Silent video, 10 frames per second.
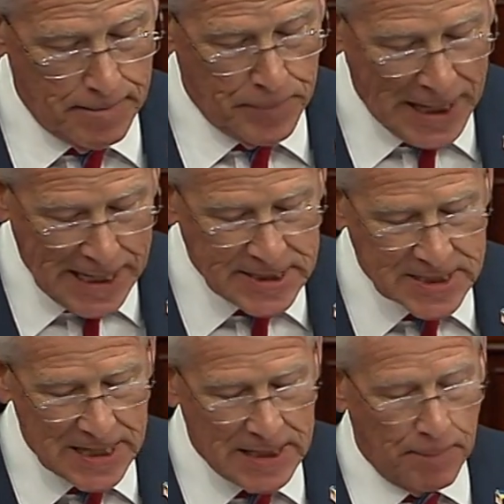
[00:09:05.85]

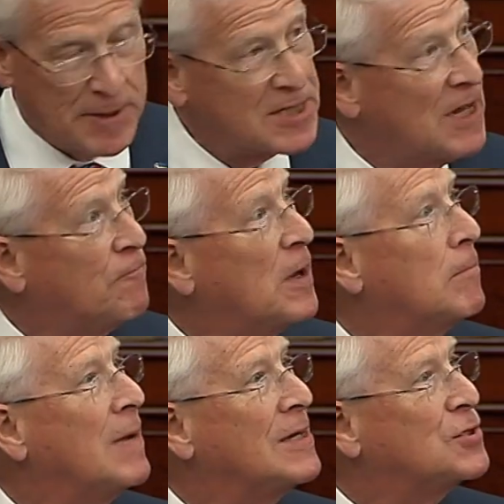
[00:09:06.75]
peace in the Pacific
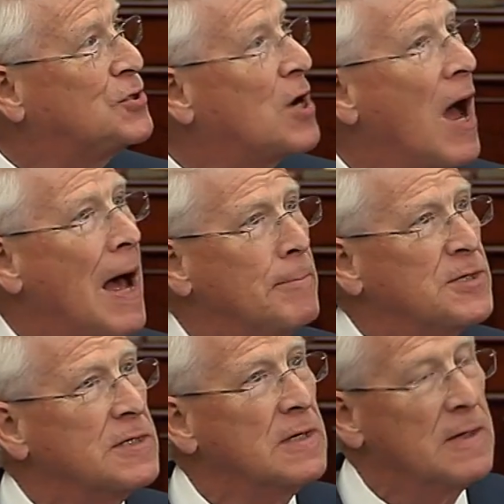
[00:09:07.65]
means
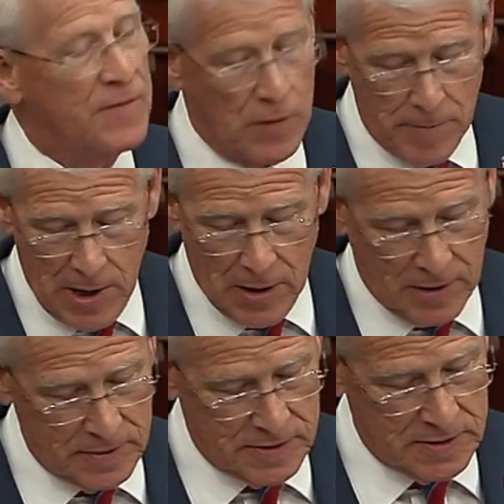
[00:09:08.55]
jobs for
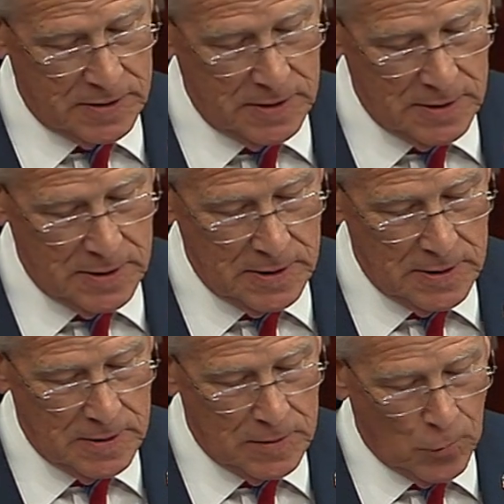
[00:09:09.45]
Americans.
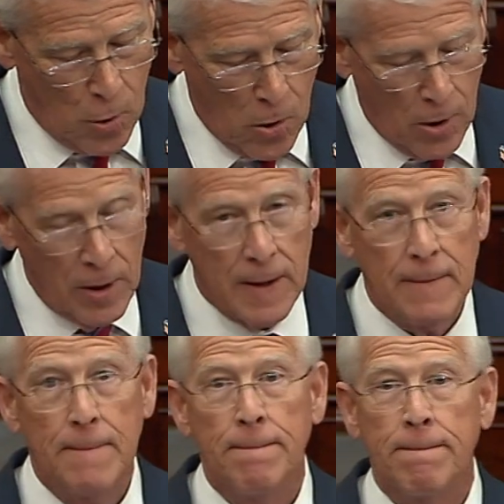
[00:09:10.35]
War
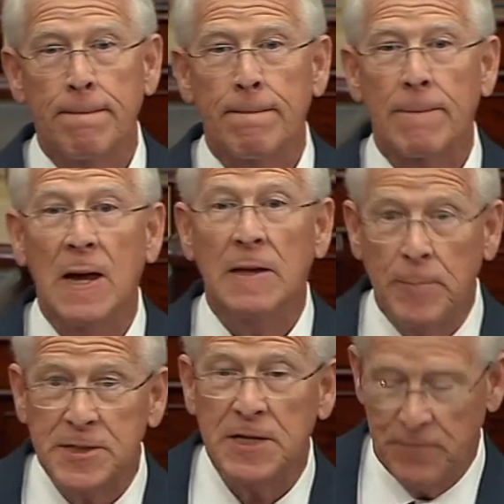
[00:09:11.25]
in the
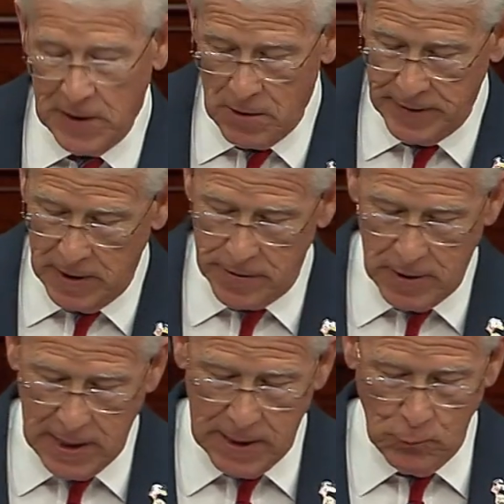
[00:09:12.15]
Pacific, on the other
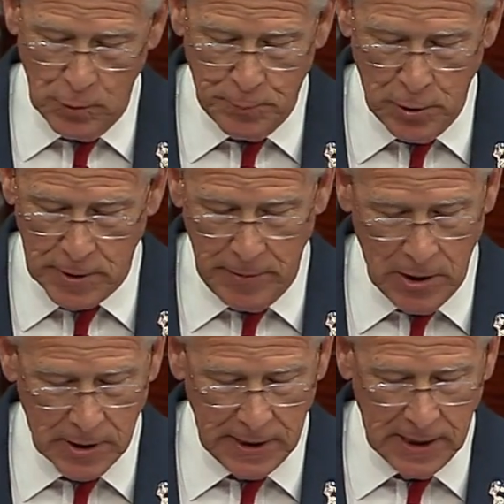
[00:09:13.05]
hand, would put
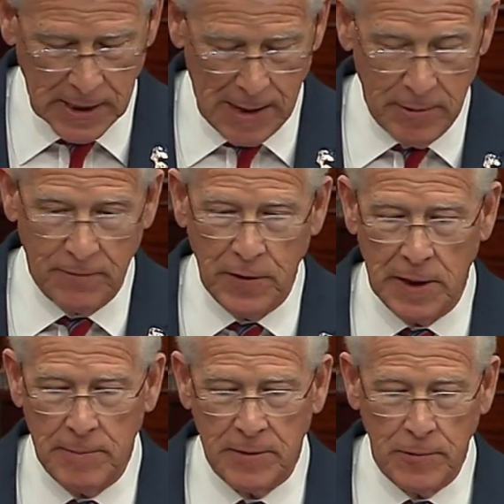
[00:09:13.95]
American economic
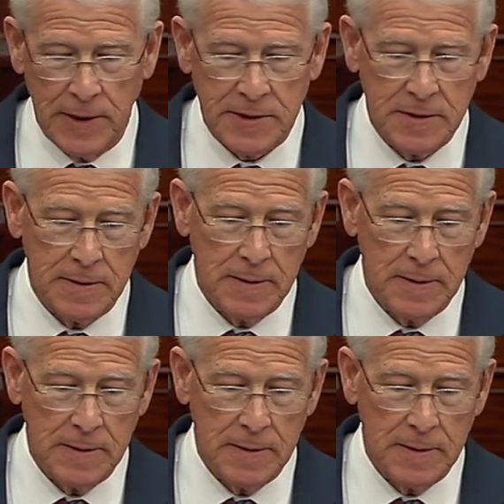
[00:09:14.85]
freedom at risk.